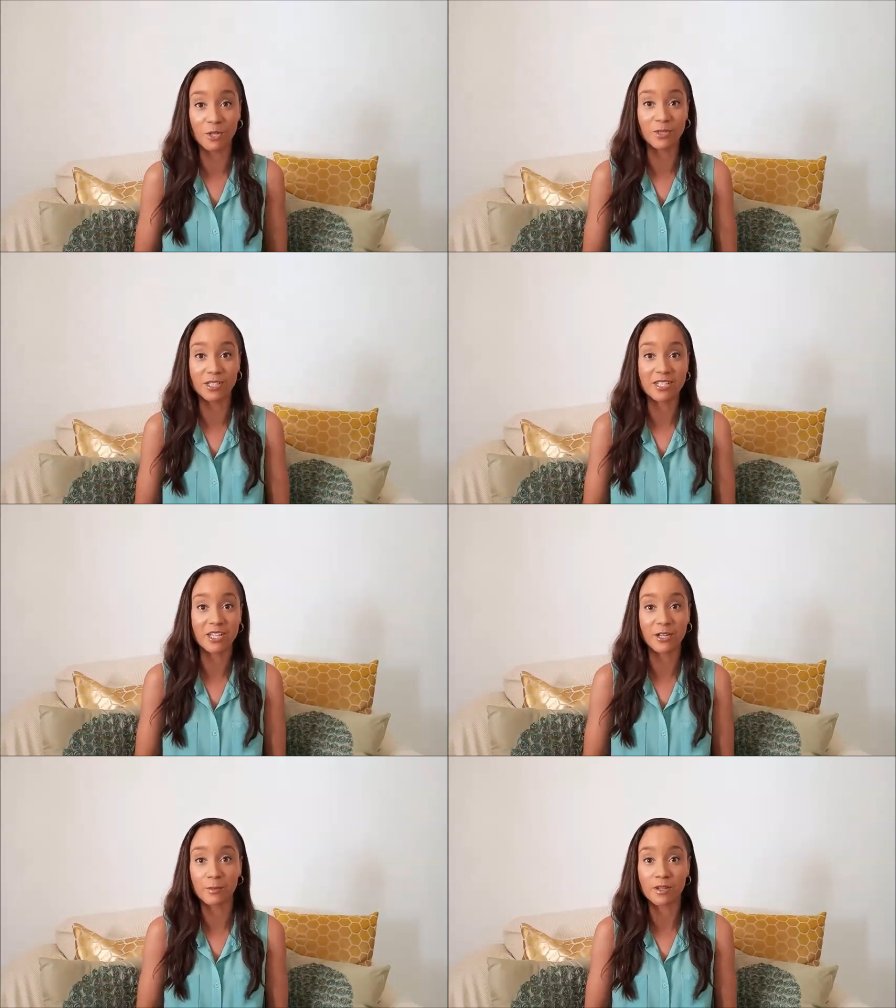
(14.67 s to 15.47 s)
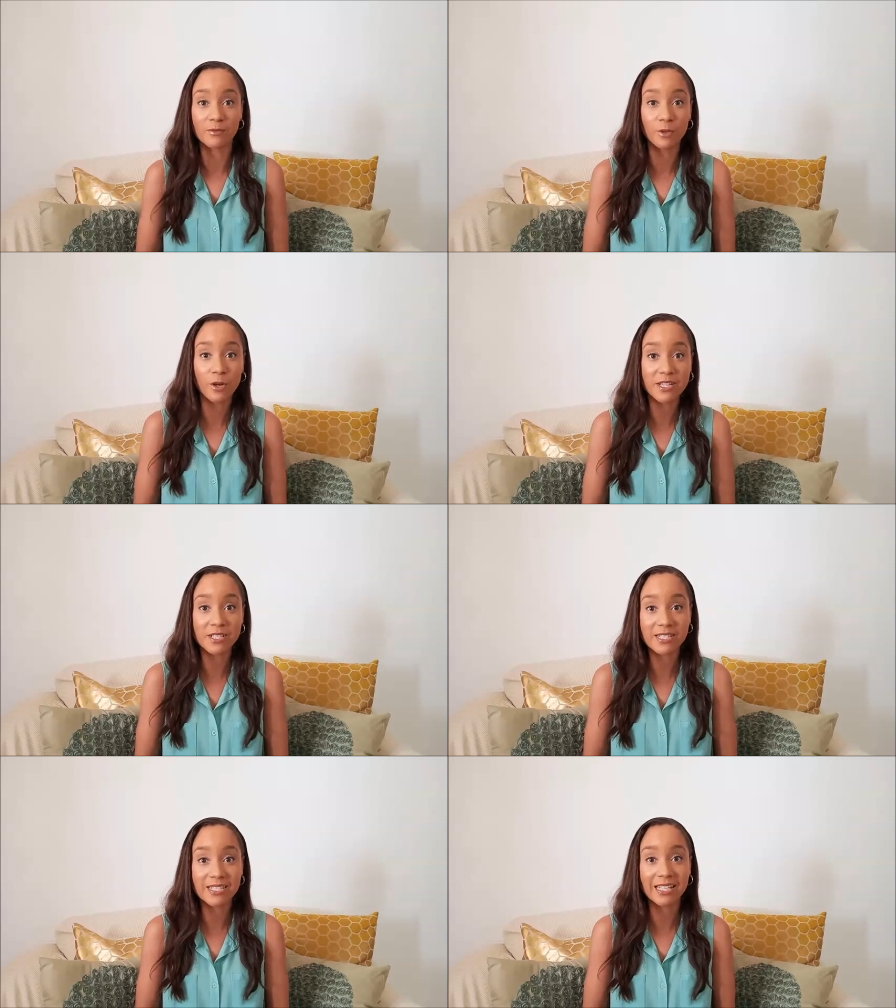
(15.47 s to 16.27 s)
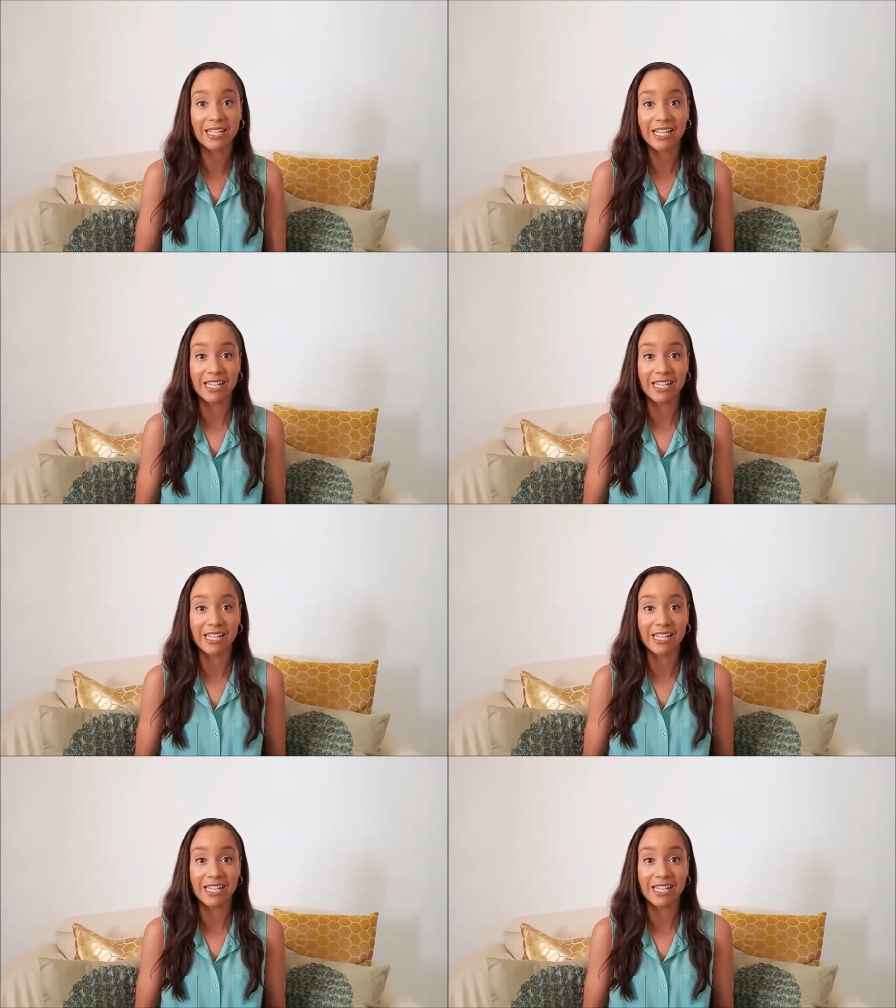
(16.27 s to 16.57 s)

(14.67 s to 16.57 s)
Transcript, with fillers: you would just hear my voice